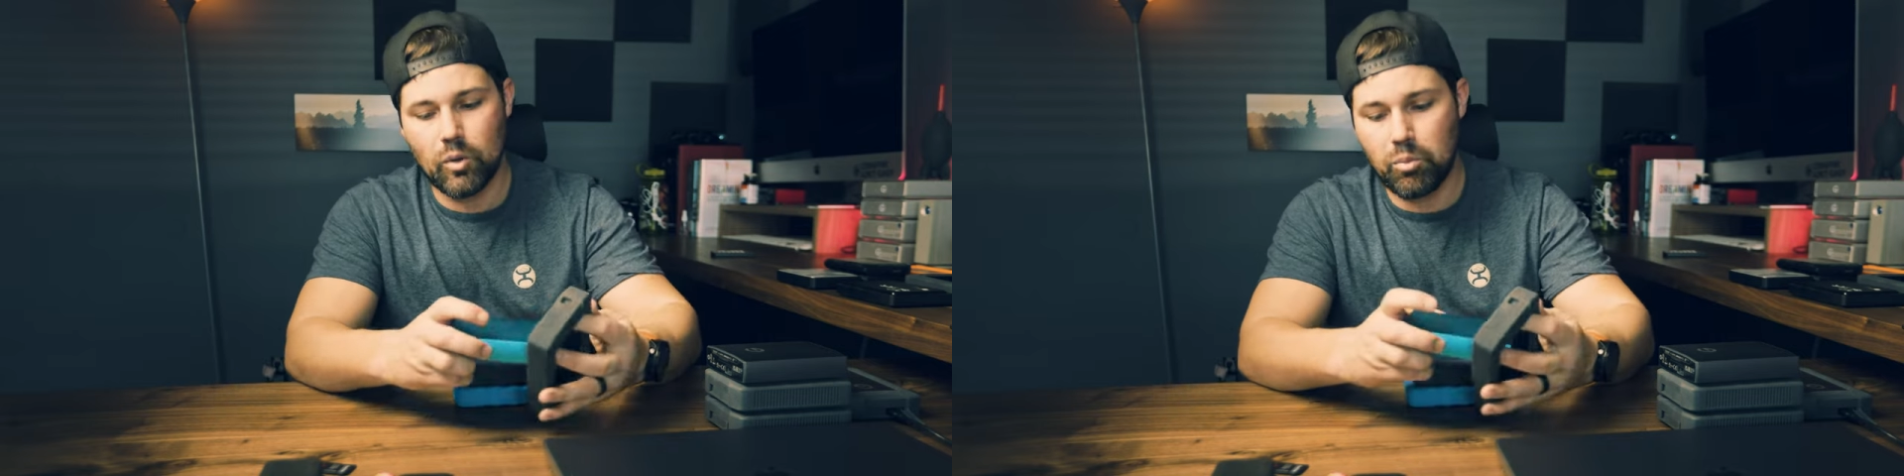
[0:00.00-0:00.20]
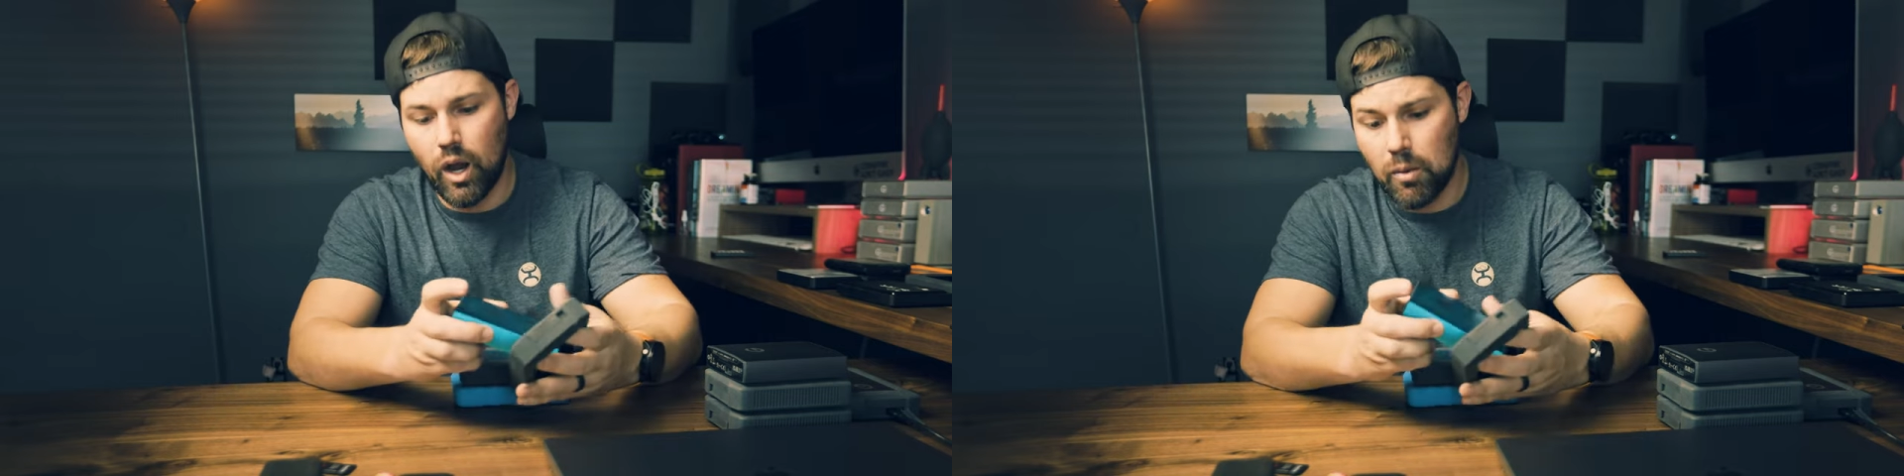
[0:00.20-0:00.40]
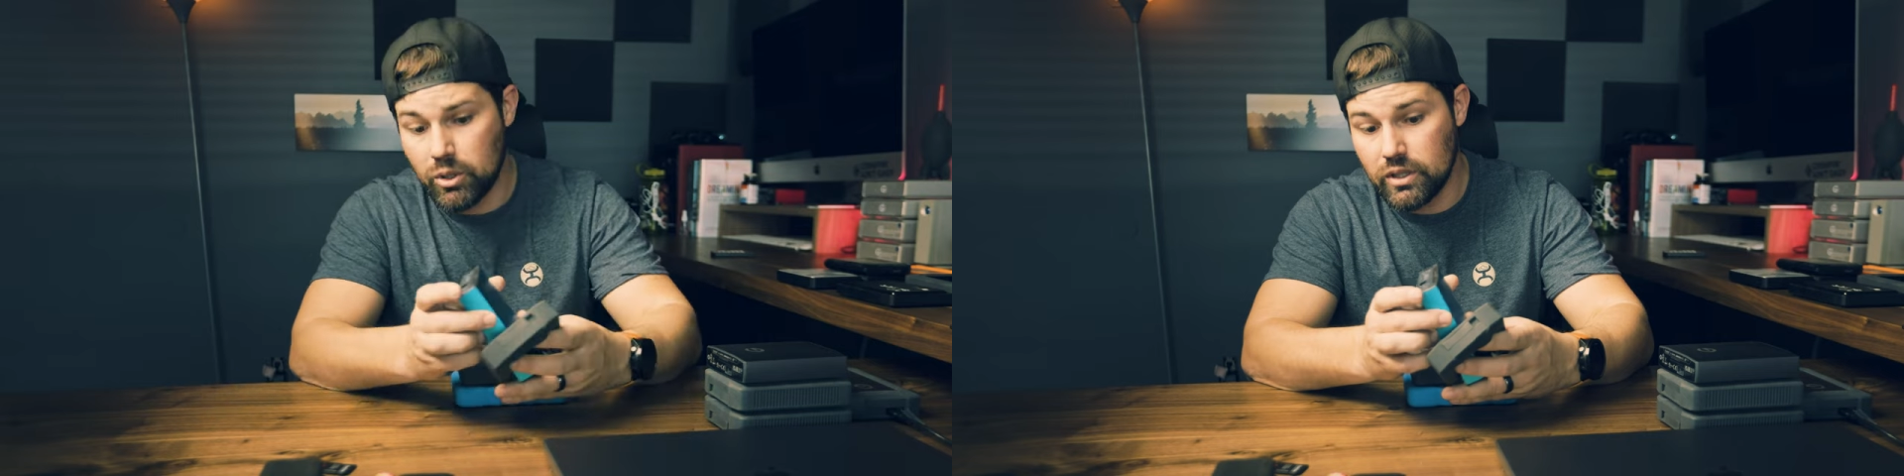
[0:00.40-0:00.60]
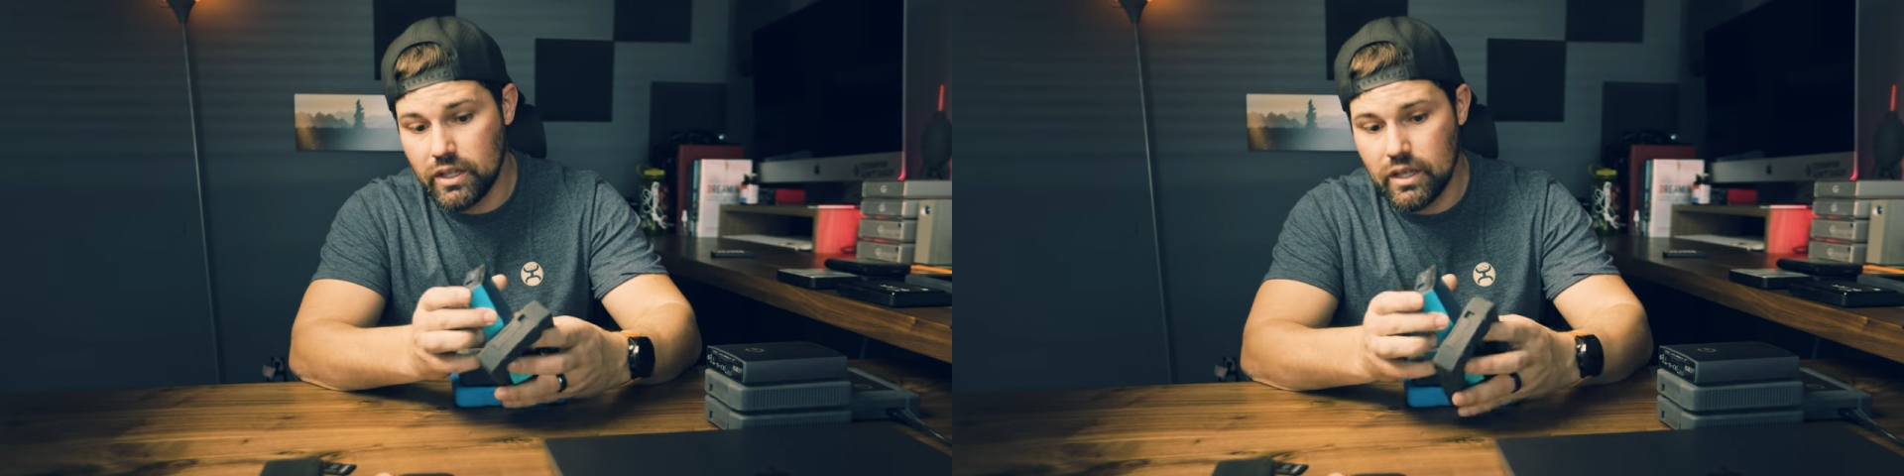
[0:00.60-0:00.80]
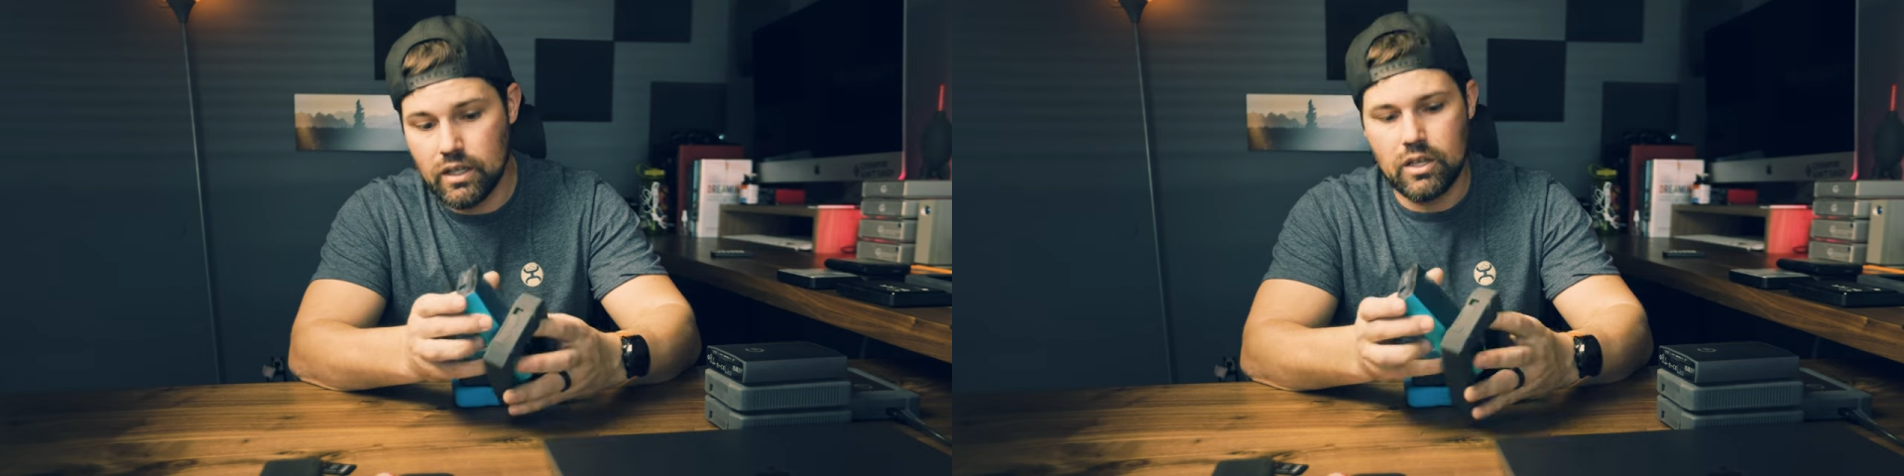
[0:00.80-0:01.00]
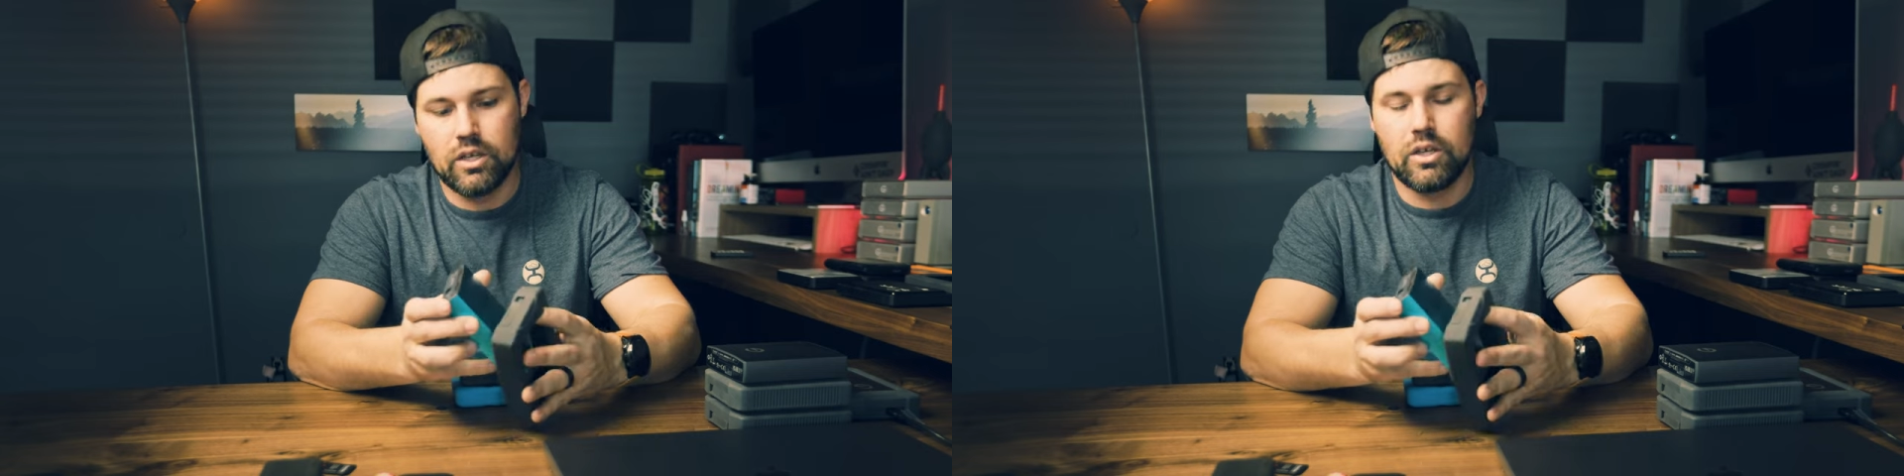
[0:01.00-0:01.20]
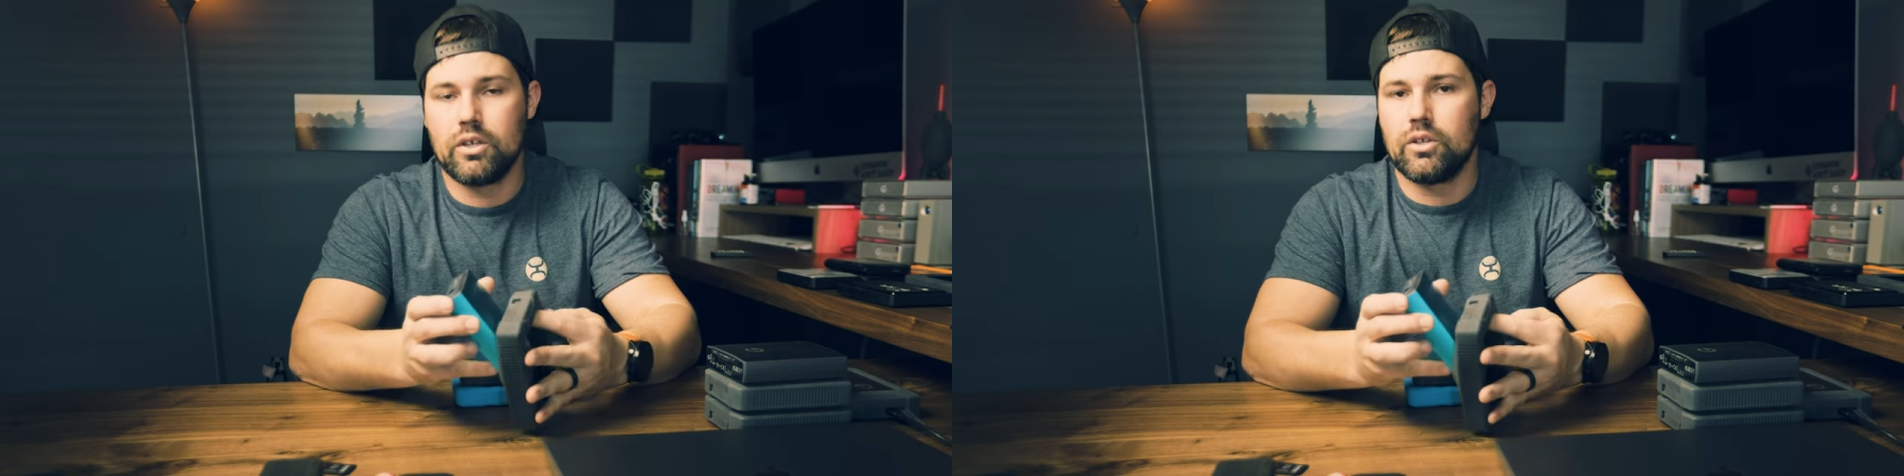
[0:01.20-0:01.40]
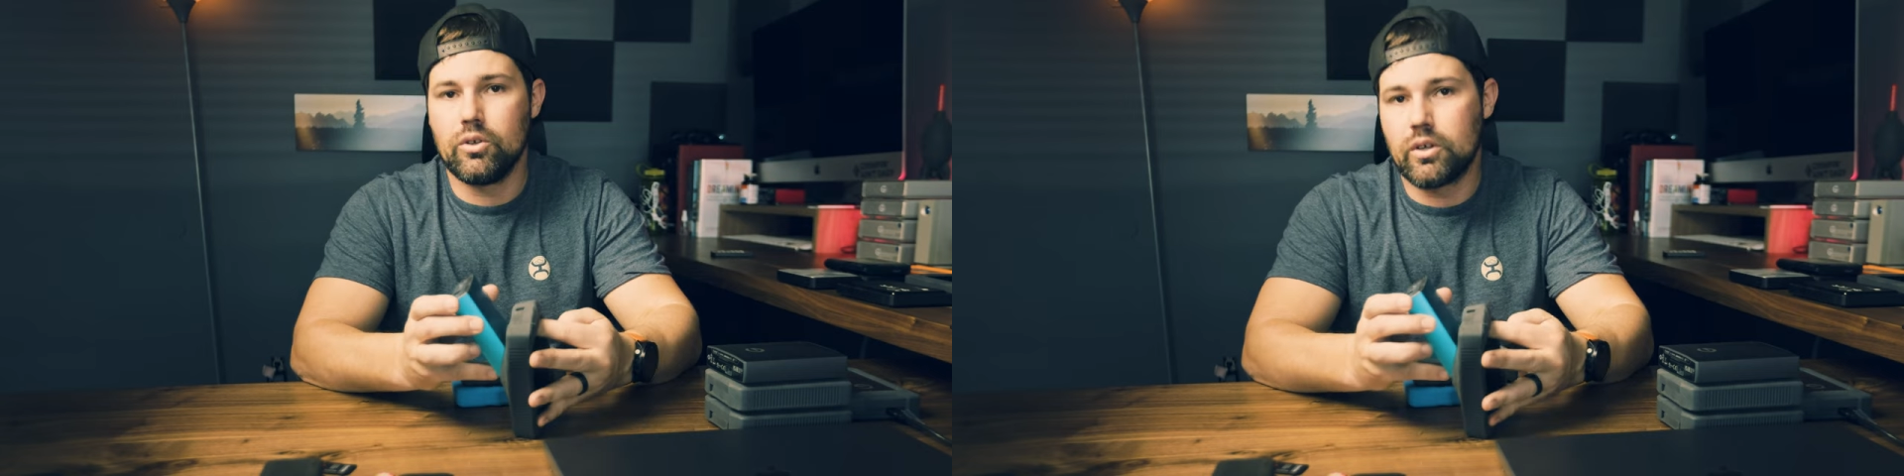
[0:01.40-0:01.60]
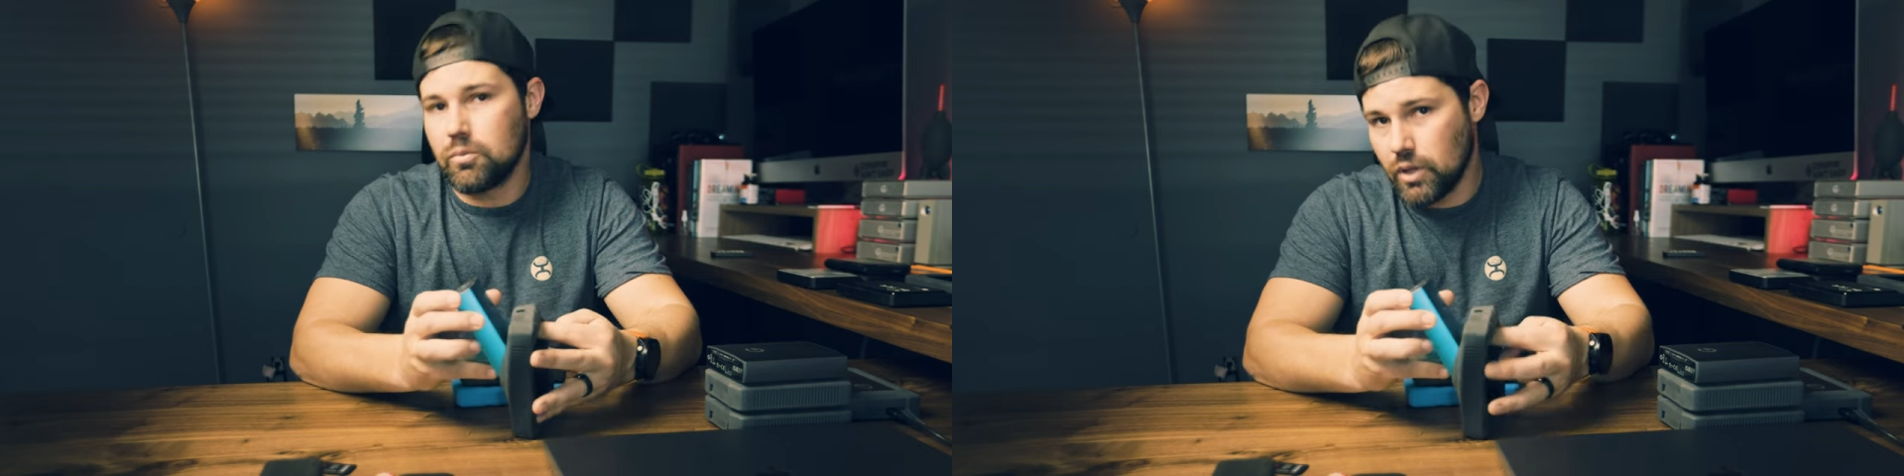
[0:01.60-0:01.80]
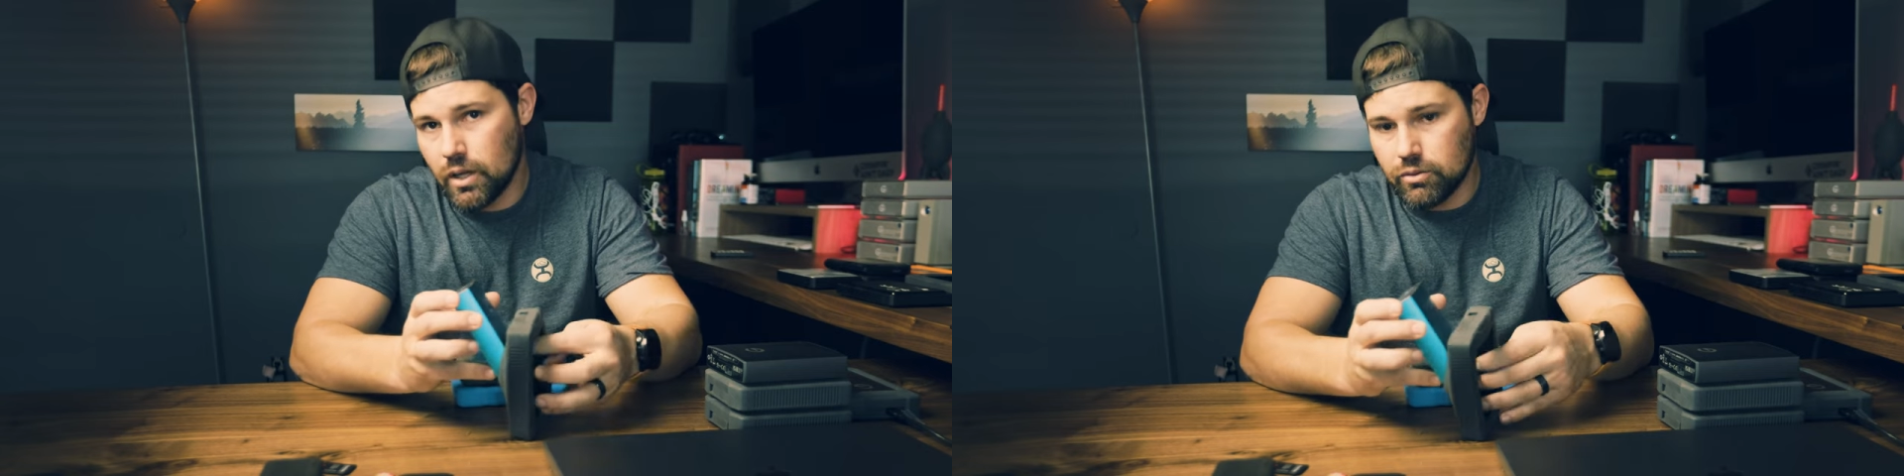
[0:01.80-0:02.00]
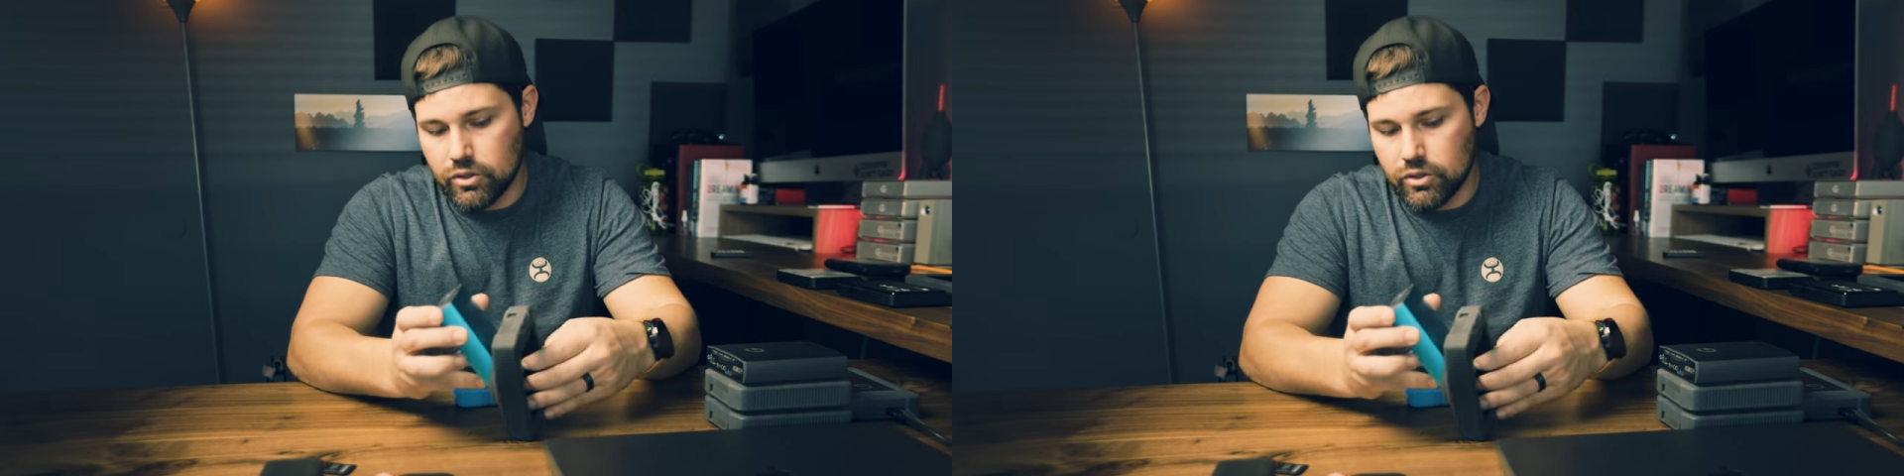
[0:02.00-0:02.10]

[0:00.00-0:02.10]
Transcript: properly, you can be able